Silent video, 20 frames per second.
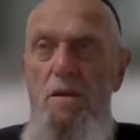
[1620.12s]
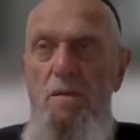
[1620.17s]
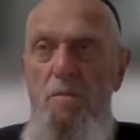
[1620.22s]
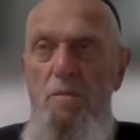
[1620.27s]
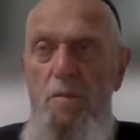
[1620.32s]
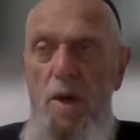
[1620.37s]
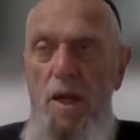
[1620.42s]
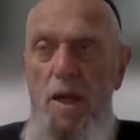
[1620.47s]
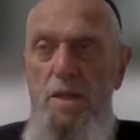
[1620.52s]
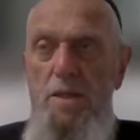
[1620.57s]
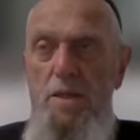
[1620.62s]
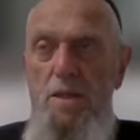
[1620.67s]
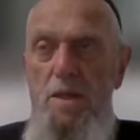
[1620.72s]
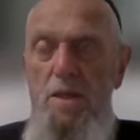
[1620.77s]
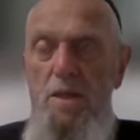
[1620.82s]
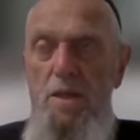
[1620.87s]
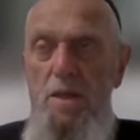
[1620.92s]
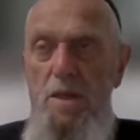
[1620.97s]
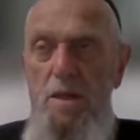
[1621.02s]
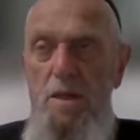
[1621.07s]
But
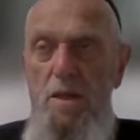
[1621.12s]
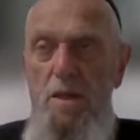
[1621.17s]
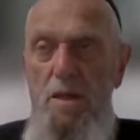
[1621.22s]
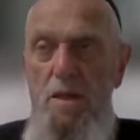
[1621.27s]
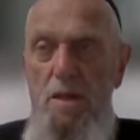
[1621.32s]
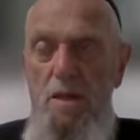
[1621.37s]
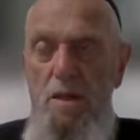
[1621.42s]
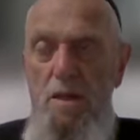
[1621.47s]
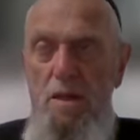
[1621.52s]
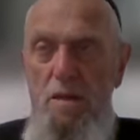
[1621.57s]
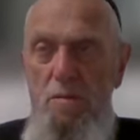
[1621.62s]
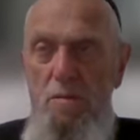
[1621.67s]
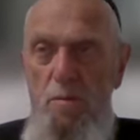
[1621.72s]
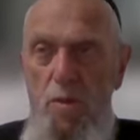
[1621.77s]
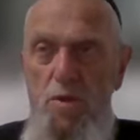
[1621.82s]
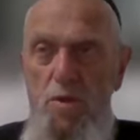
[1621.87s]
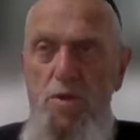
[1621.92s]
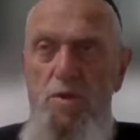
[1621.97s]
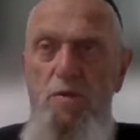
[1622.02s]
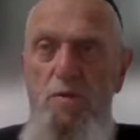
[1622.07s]

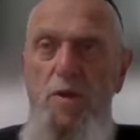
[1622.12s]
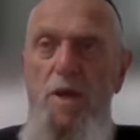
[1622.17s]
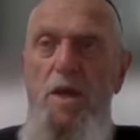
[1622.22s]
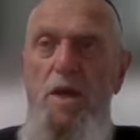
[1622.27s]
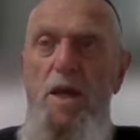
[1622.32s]
most of the